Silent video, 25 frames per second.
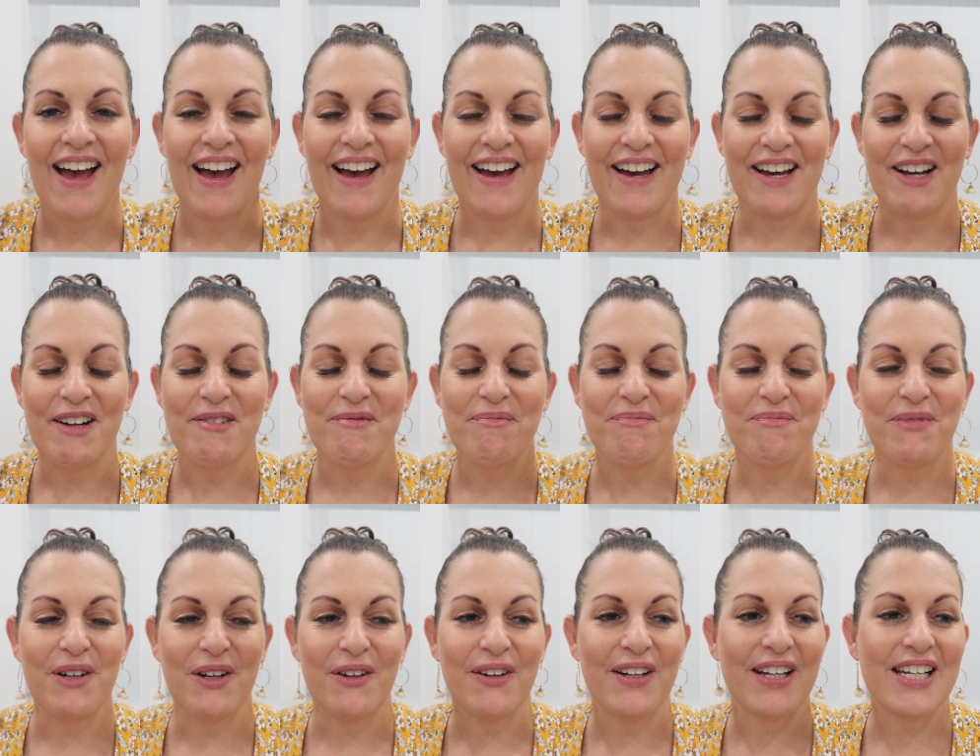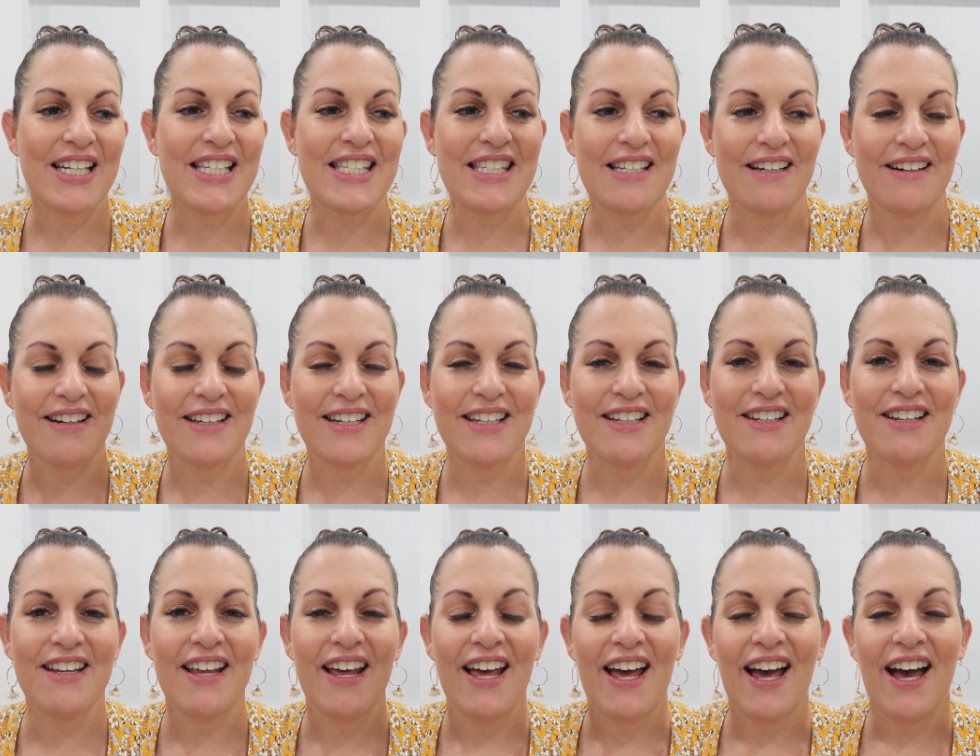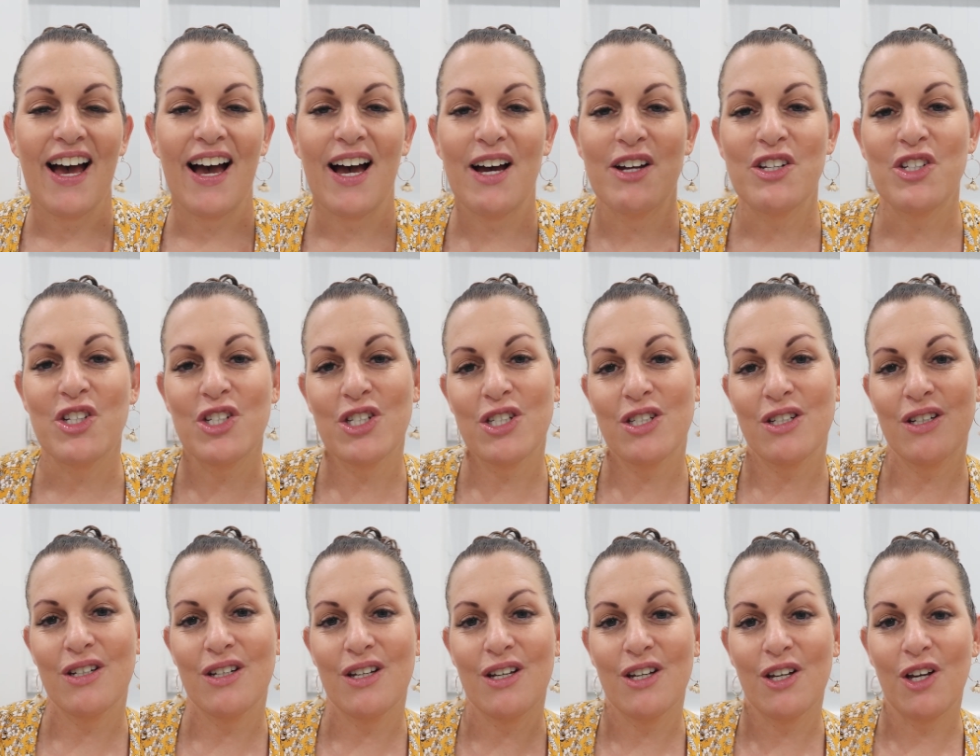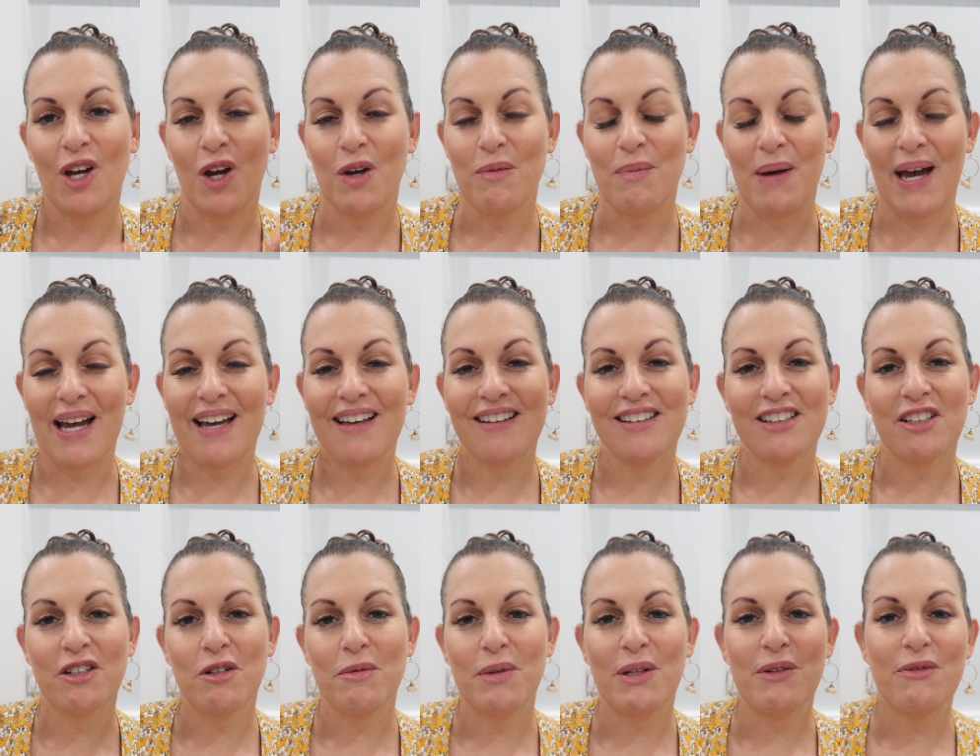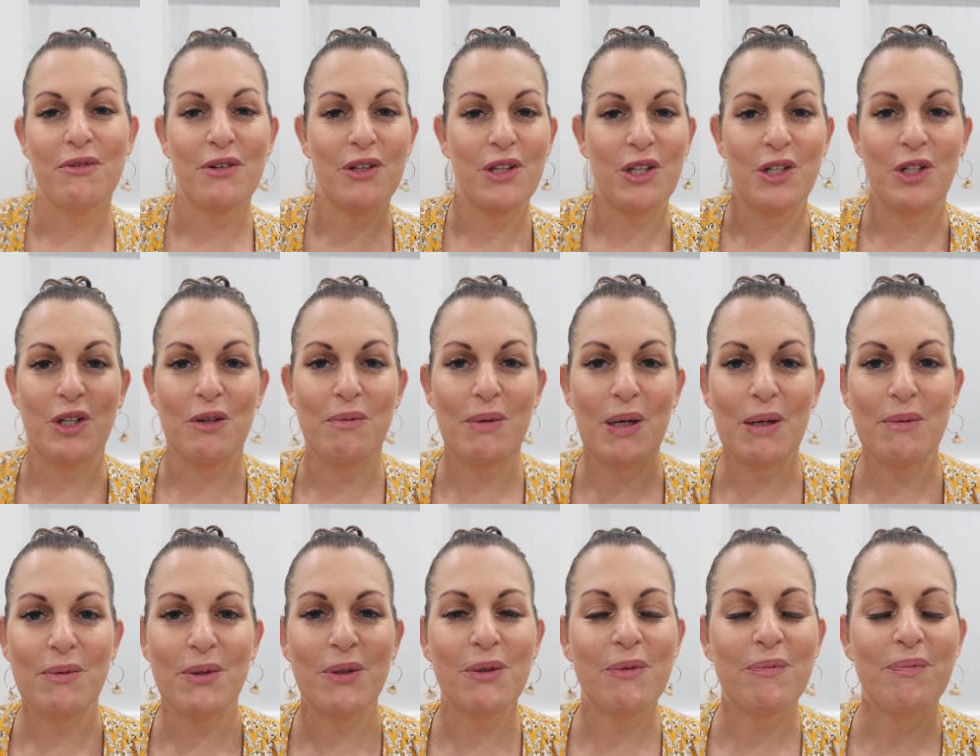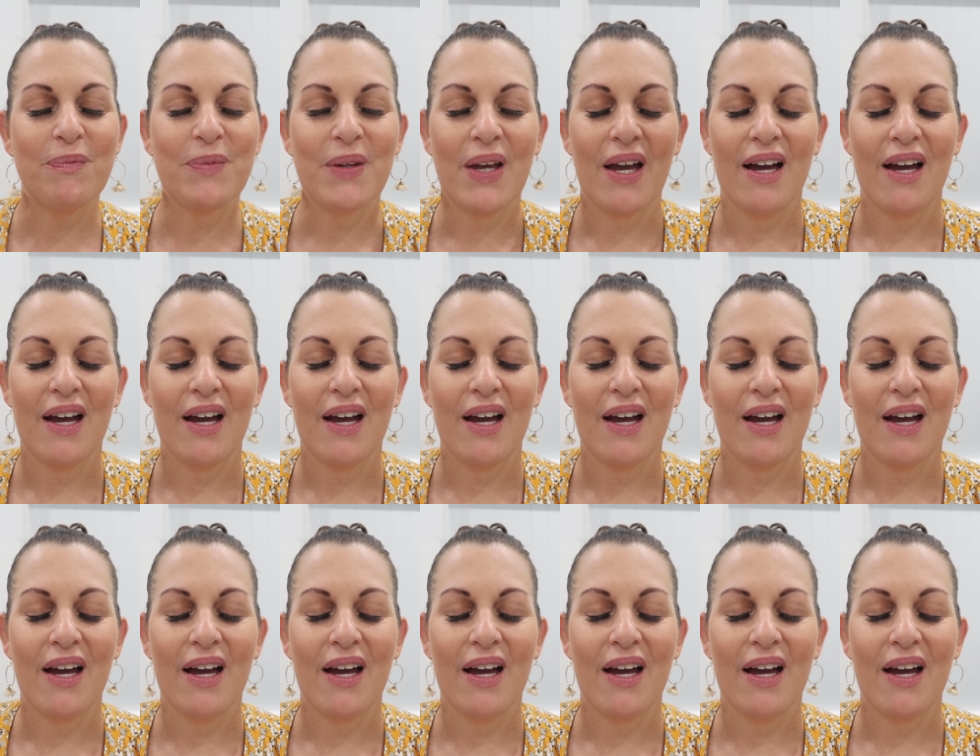Um, very excited. Uh, just to go back a little bit for the new people,